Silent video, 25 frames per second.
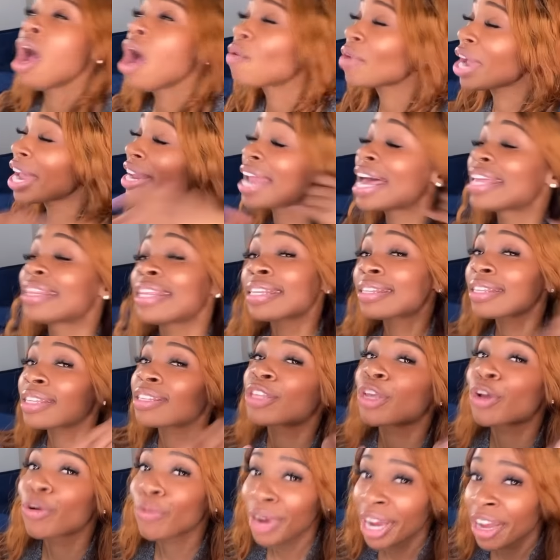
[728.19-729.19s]
Okay, now this is
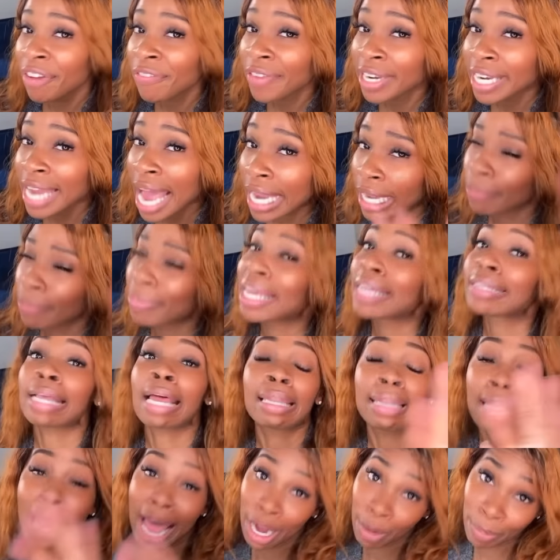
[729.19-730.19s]
the grand finale because a
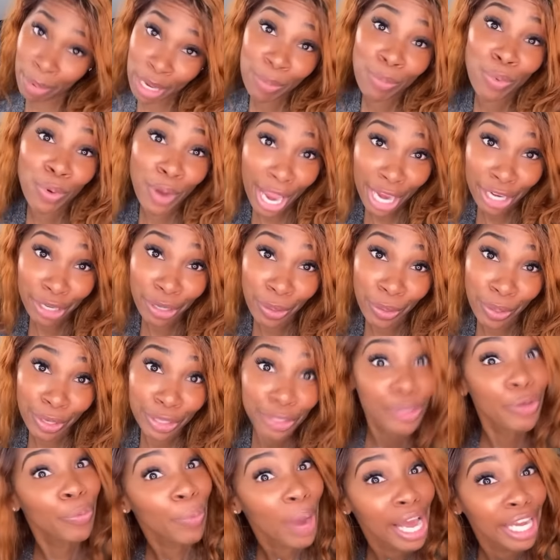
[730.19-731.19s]
lot of people can't do this.
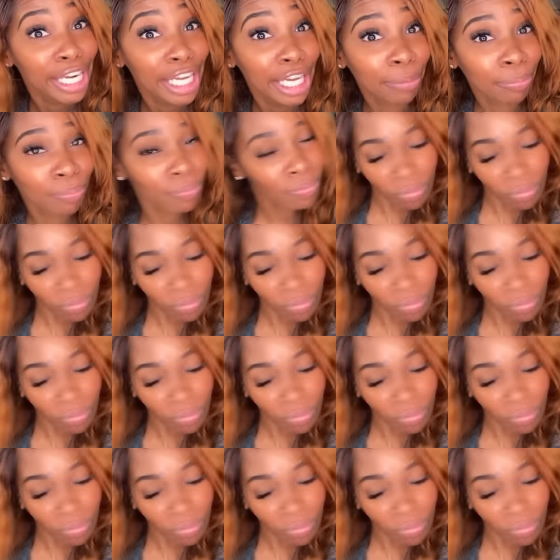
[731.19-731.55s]
You ready?